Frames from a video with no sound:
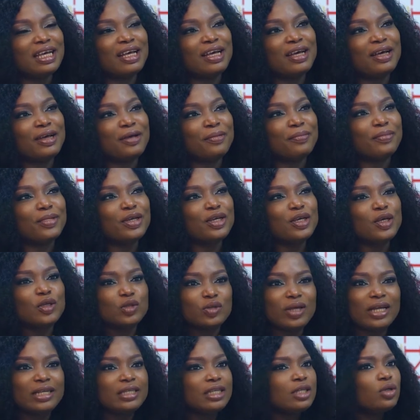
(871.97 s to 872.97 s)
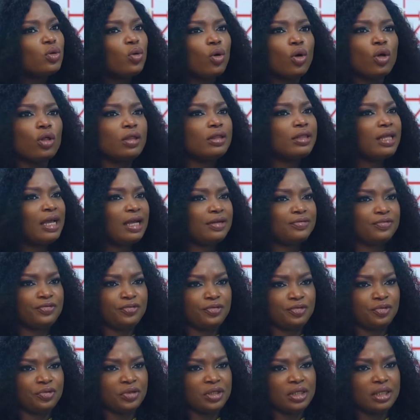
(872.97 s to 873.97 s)
Um, so I did all that
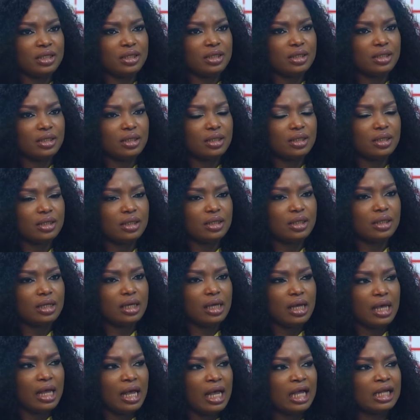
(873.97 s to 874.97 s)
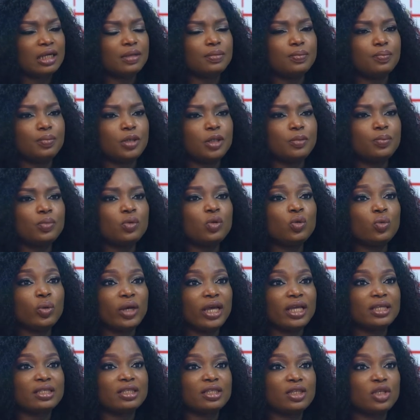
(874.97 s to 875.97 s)
free and people were
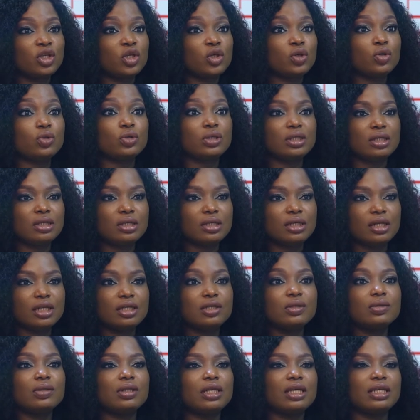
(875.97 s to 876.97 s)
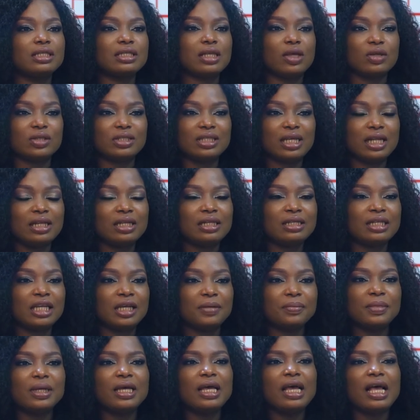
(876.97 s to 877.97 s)
executing the little things I was telling
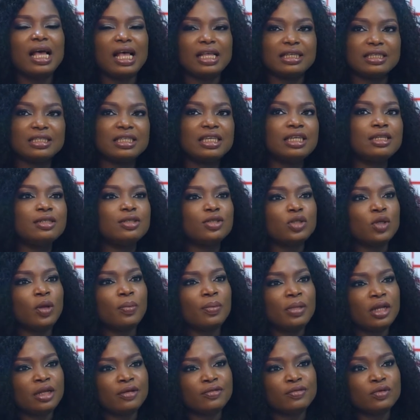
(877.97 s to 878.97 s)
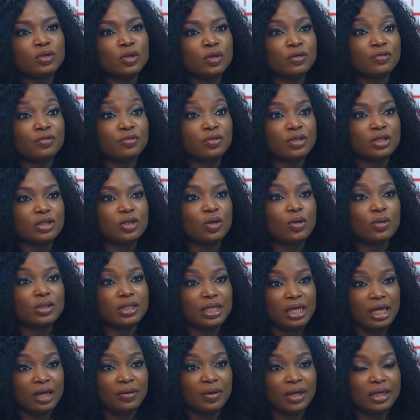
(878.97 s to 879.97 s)
them and seeing some level of result
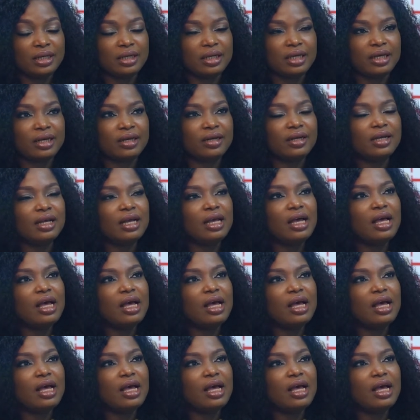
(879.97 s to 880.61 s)
here and there.